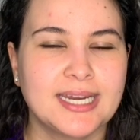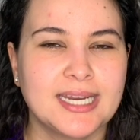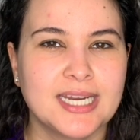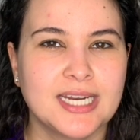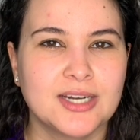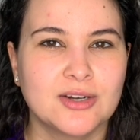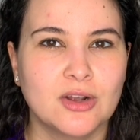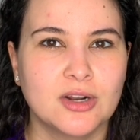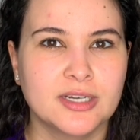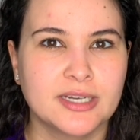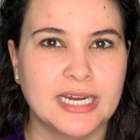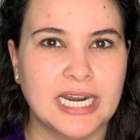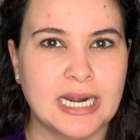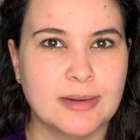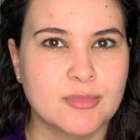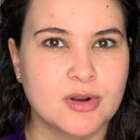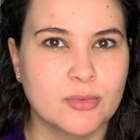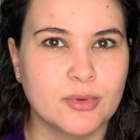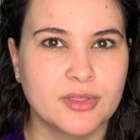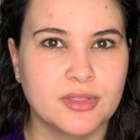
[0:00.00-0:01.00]
it here on
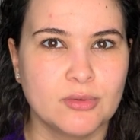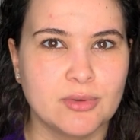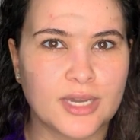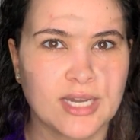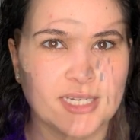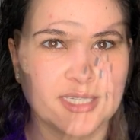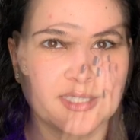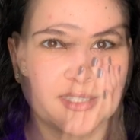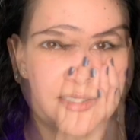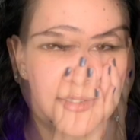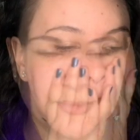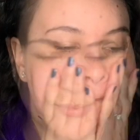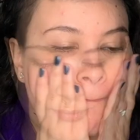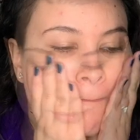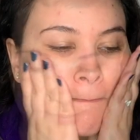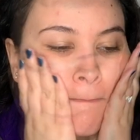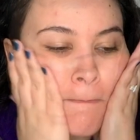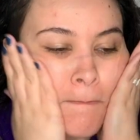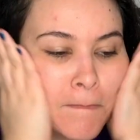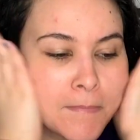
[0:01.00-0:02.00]
camera with you guys.
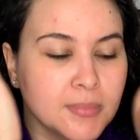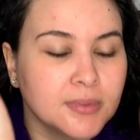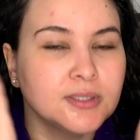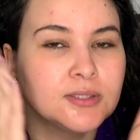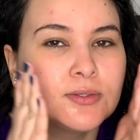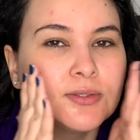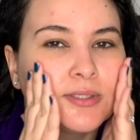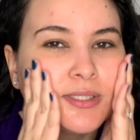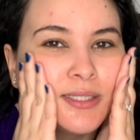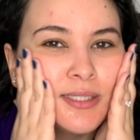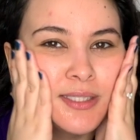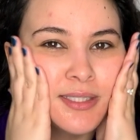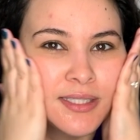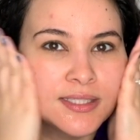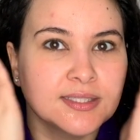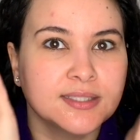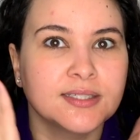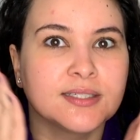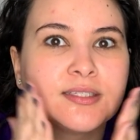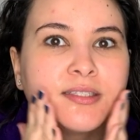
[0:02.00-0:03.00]
So since
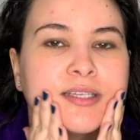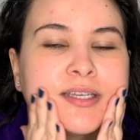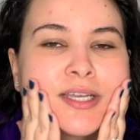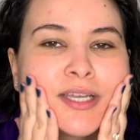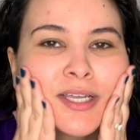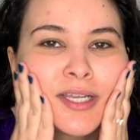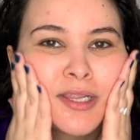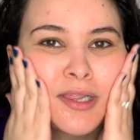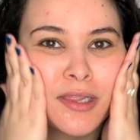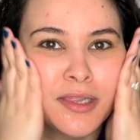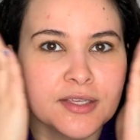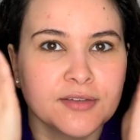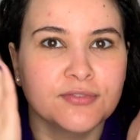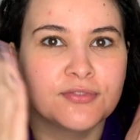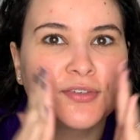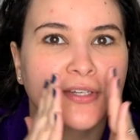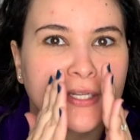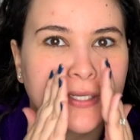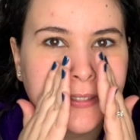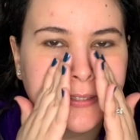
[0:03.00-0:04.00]
this is a
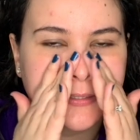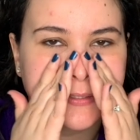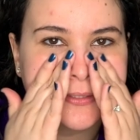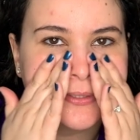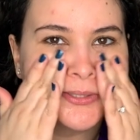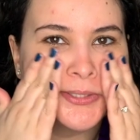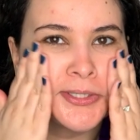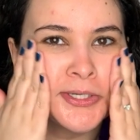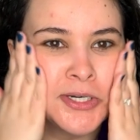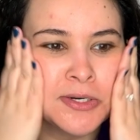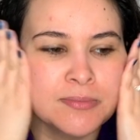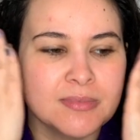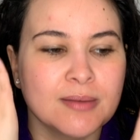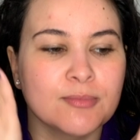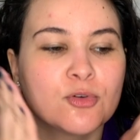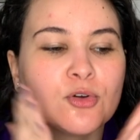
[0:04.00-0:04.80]
lifting serum,